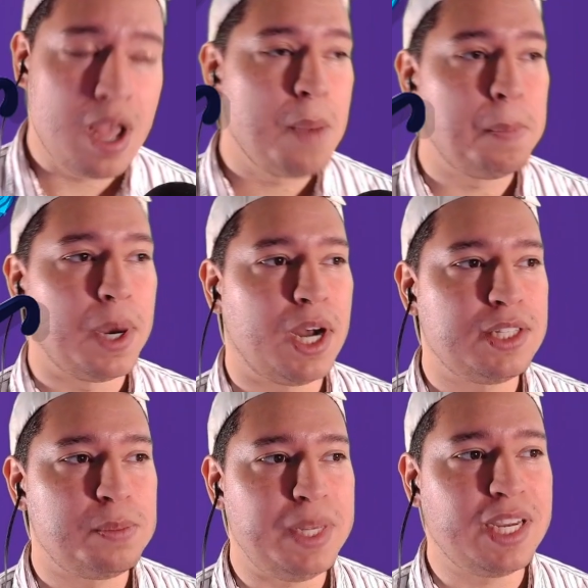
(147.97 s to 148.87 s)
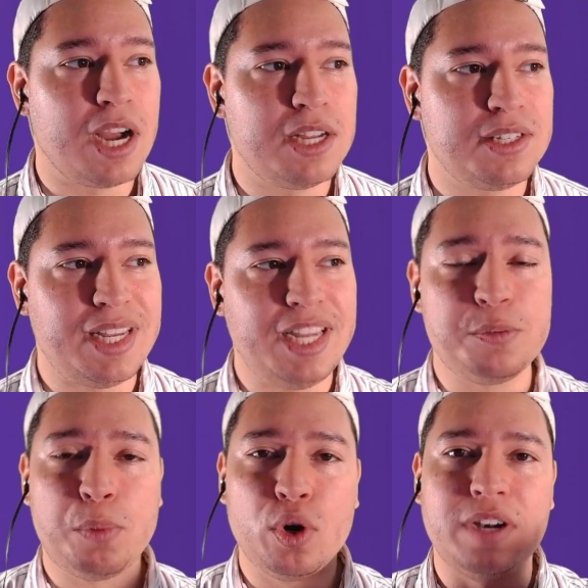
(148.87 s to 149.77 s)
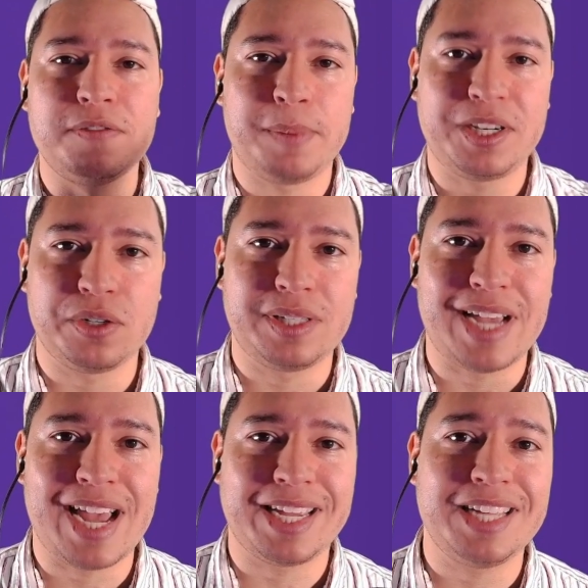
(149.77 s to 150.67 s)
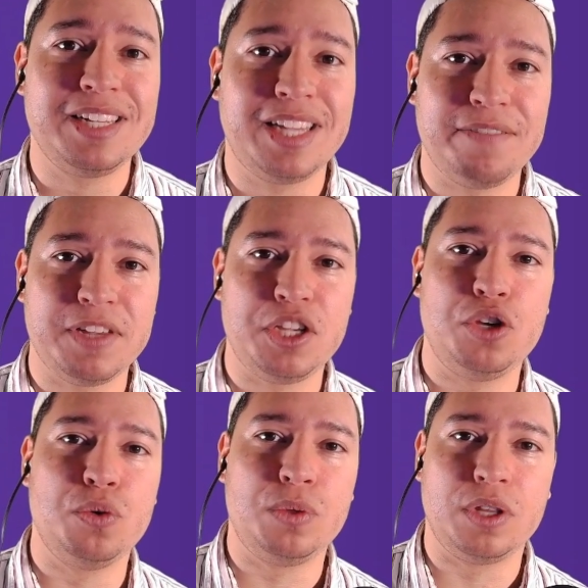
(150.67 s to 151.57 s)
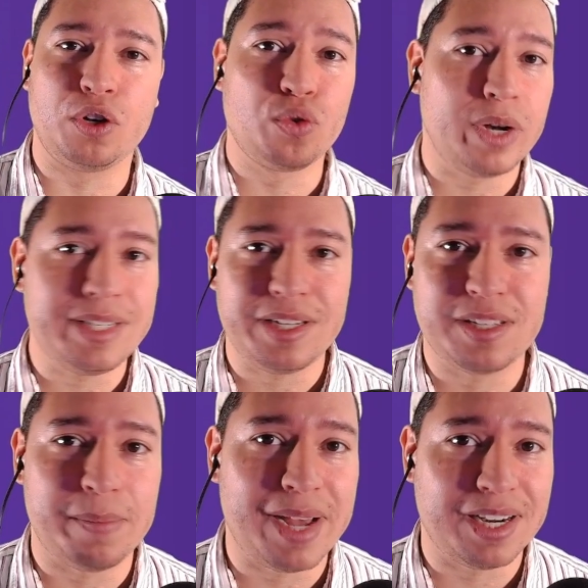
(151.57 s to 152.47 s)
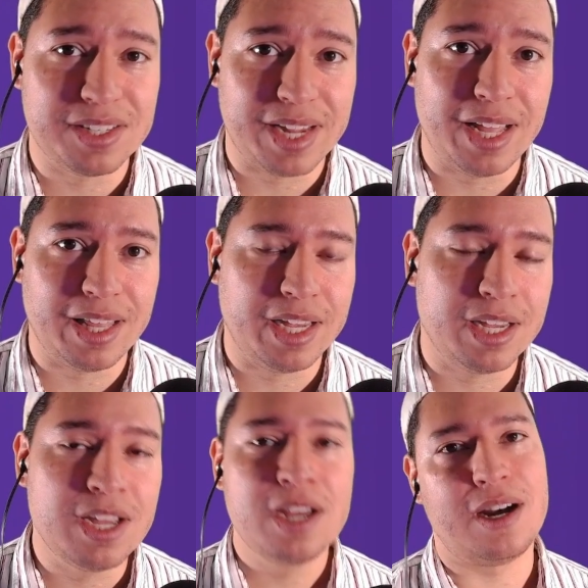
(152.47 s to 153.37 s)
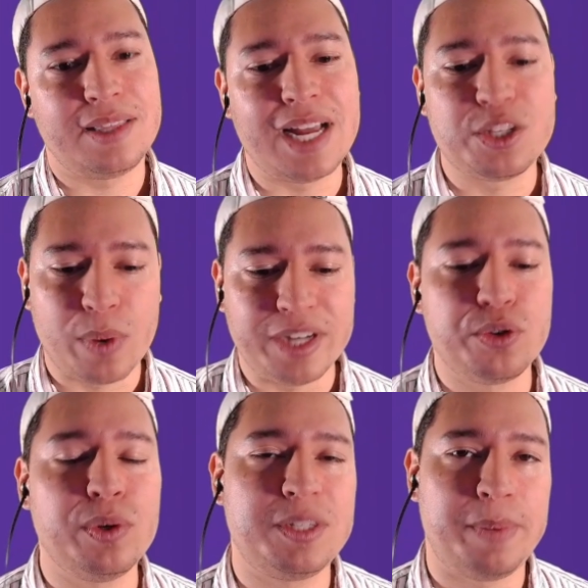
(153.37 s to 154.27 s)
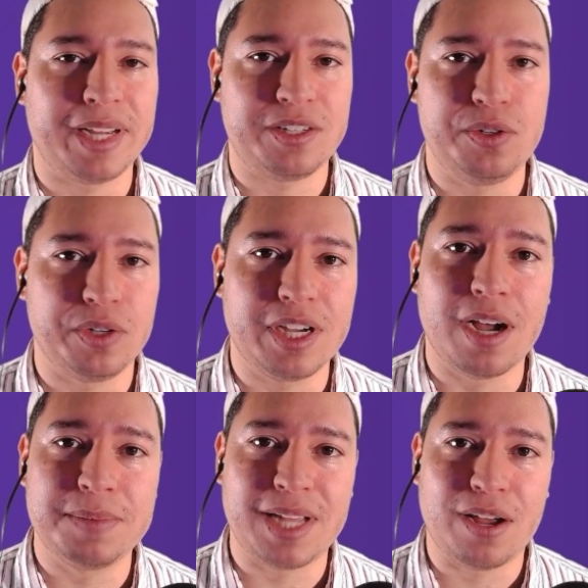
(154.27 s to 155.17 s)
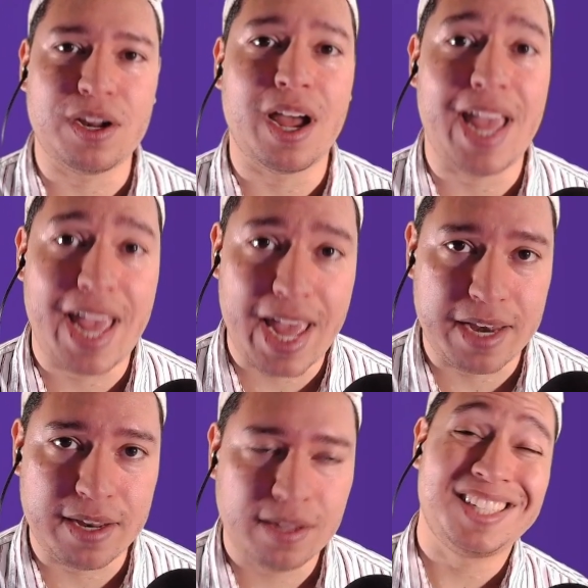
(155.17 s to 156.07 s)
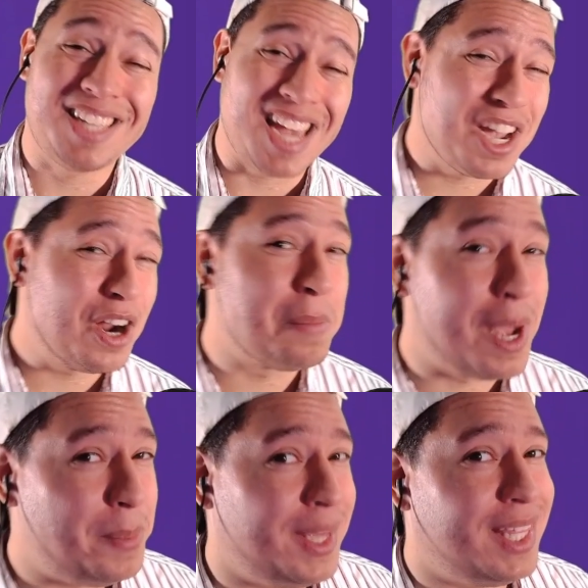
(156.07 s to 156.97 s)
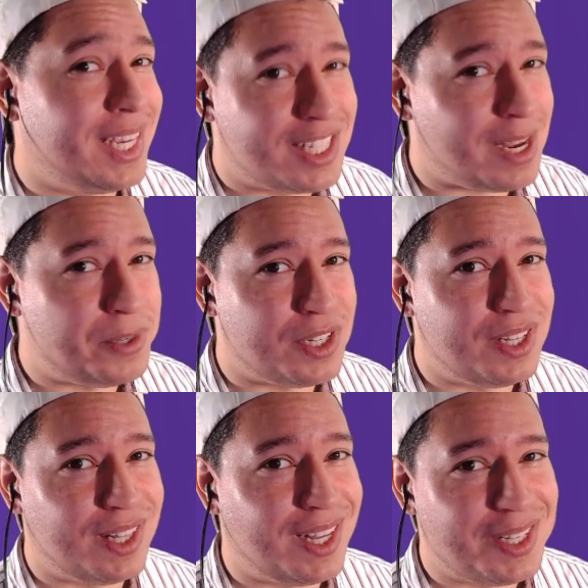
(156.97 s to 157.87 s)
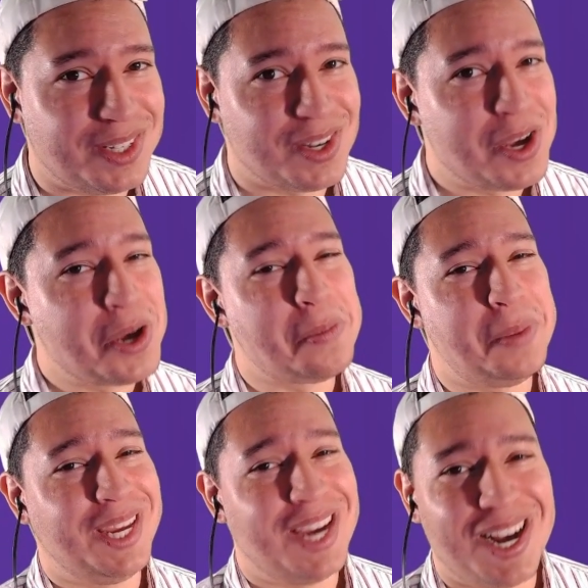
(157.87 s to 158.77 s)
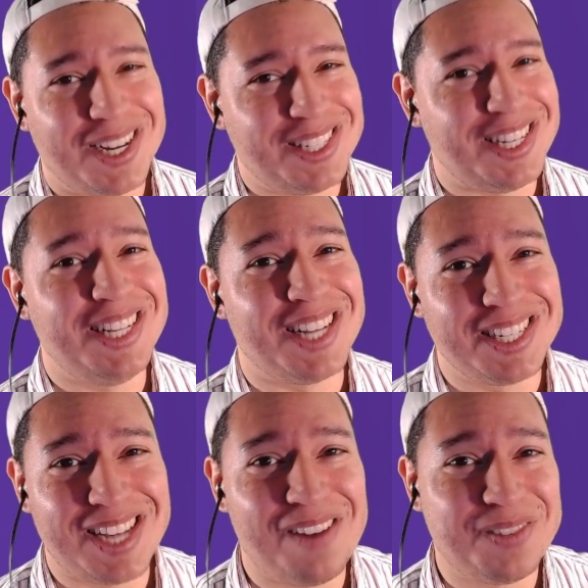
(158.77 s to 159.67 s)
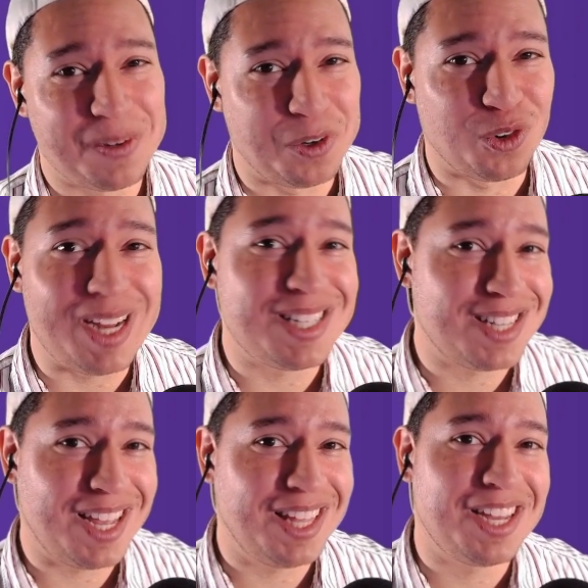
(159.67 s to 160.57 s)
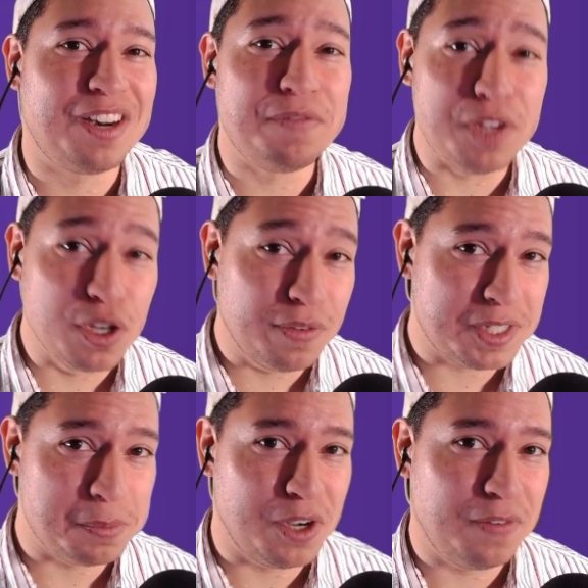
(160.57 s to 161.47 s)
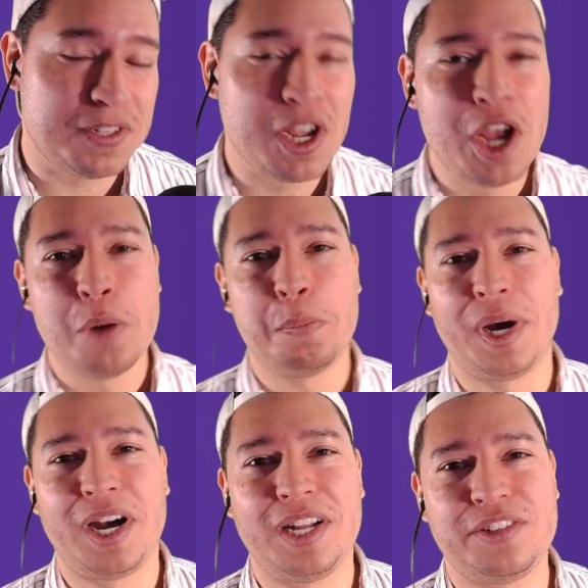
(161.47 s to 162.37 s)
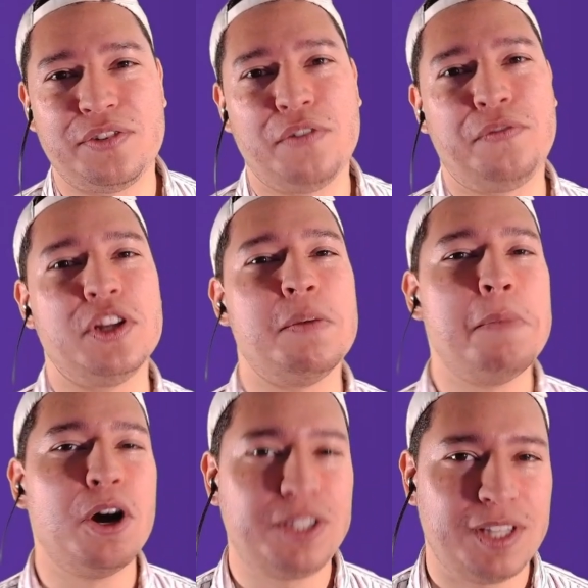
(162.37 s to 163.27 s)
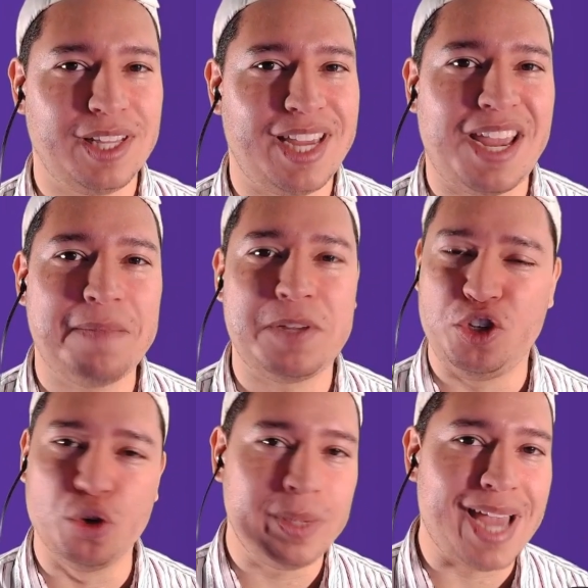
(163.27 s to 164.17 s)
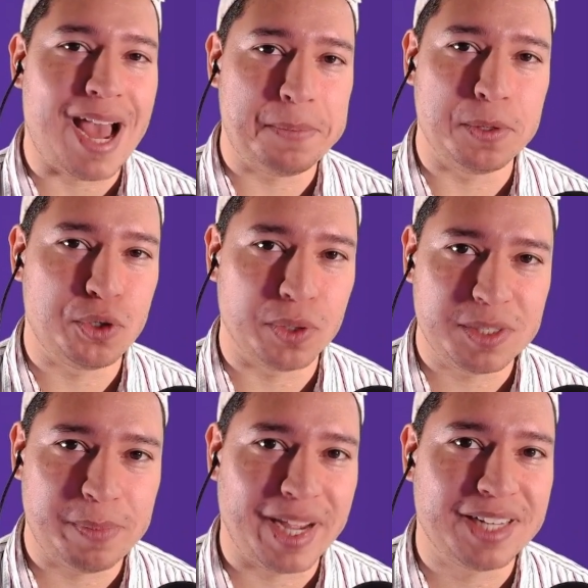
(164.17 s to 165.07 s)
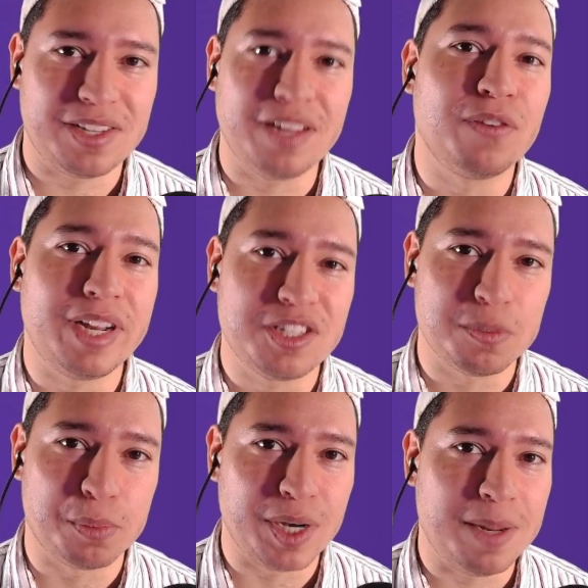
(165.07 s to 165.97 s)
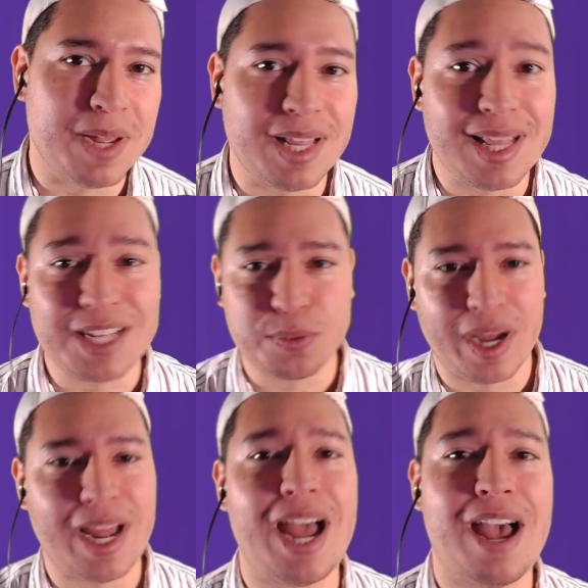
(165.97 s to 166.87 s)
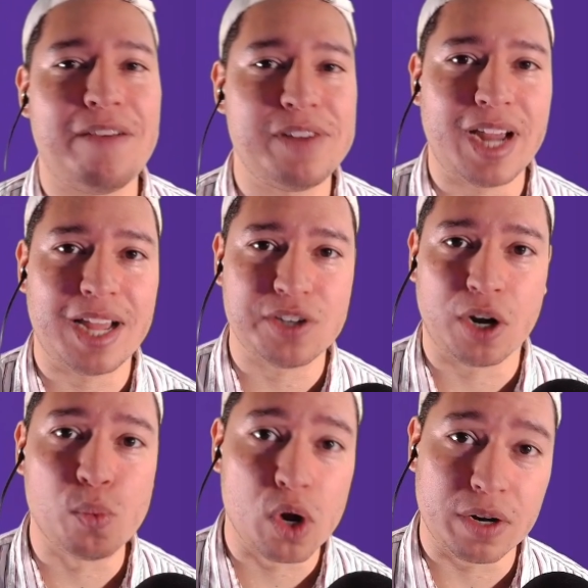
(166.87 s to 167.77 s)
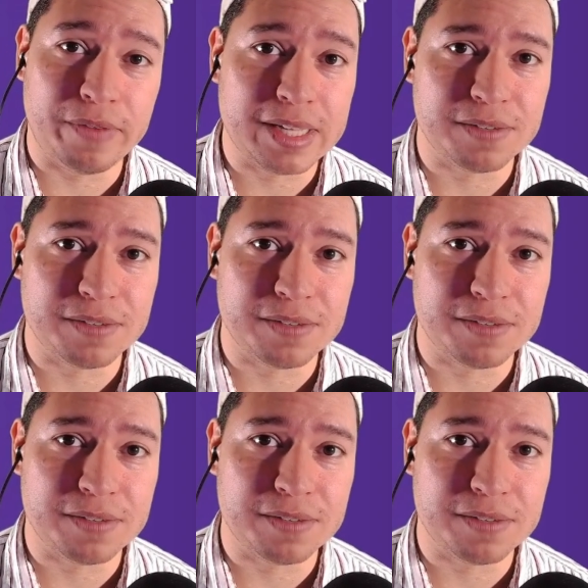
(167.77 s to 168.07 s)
but because each point of special attack isn't giving you the craziest amount of scaling, that's why Choice Specs usually comes out ahead. Gengar might be the exception to this because he does have some great scaling on a few of his moves, but for the most of the game, you'll be happy with Choice Specs. It reigns supreme, and that's why I have it as our 1 offensive